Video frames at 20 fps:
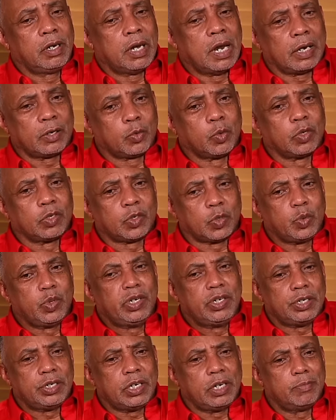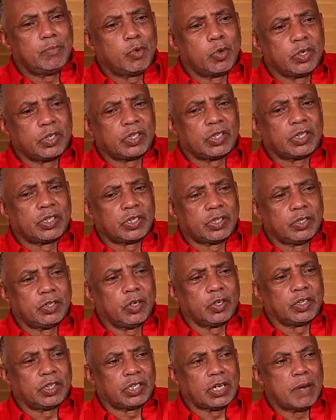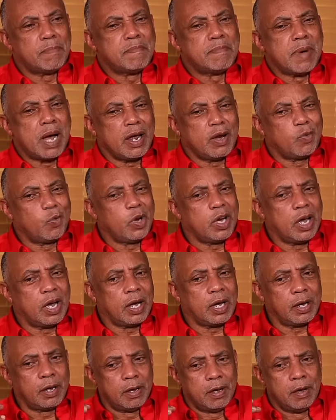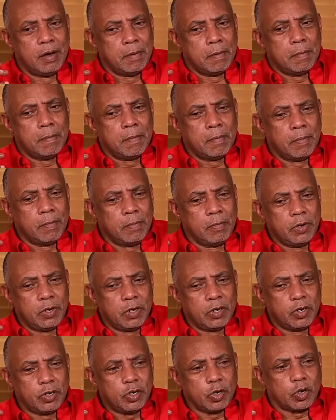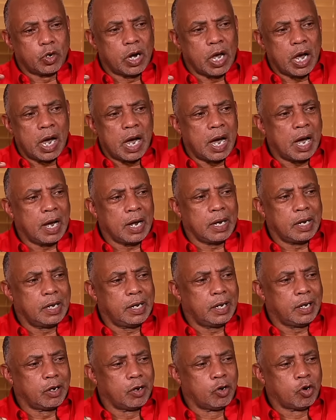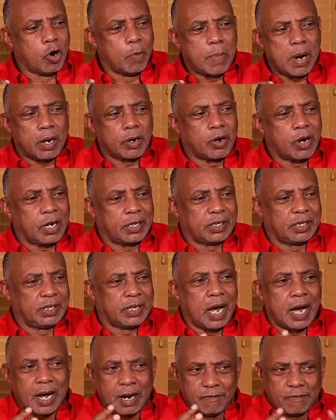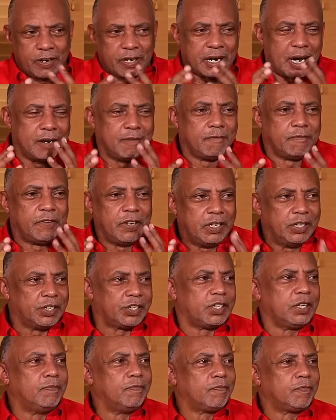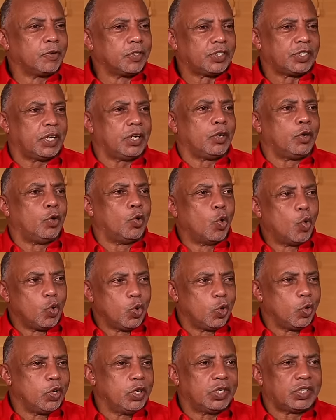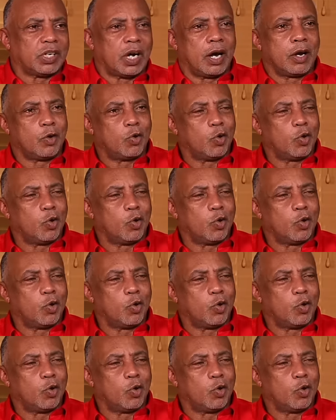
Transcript: that was Squingey. He was just some man with a, you know, you could have hardly come across it. Hard to convince him to say, don't do this or